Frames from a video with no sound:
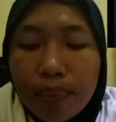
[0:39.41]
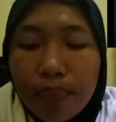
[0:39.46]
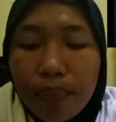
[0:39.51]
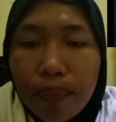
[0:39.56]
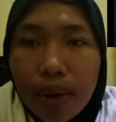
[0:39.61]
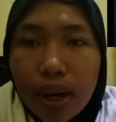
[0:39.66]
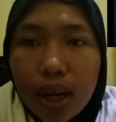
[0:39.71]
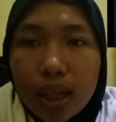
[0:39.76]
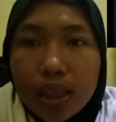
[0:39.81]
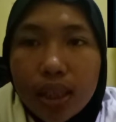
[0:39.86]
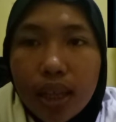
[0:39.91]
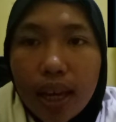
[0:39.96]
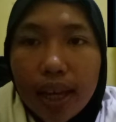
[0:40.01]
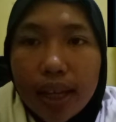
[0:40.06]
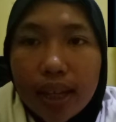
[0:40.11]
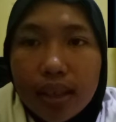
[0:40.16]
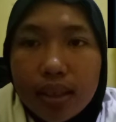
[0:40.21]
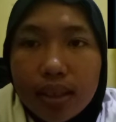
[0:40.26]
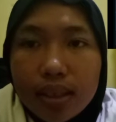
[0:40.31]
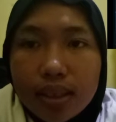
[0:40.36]
back
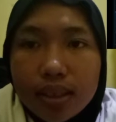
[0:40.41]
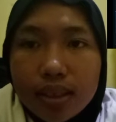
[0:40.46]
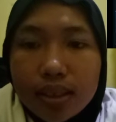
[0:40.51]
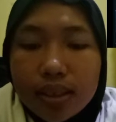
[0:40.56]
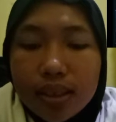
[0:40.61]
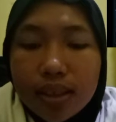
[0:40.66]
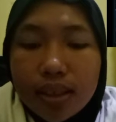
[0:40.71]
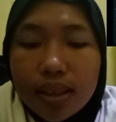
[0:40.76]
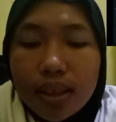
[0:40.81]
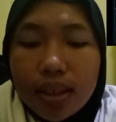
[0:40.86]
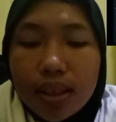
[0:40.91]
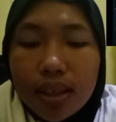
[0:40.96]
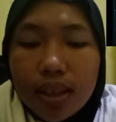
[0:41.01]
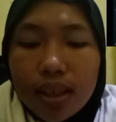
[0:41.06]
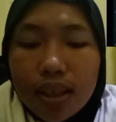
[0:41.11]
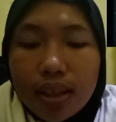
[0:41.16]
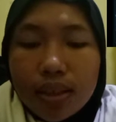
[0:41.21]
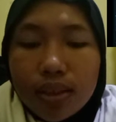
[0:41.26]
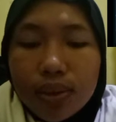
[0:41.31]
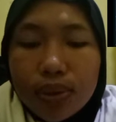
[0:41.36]
hackers
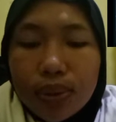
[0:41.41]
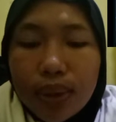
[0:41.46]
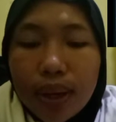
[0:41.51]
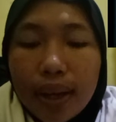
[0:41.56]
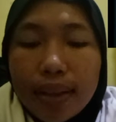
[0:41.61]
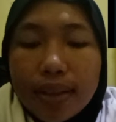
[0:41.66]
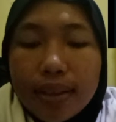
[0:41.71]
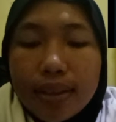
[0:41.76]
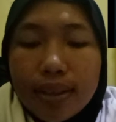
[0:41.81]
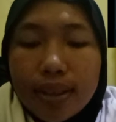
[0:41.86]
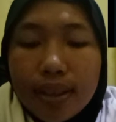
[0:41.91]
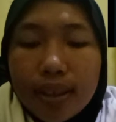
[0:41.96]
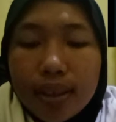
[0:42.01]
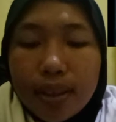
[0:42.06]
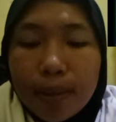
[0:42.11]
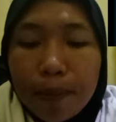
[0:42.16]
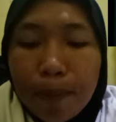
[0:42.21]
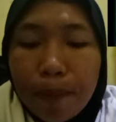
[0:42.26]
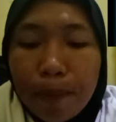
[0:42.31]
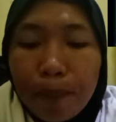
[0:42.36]
to
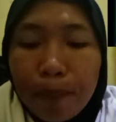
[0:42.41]
enter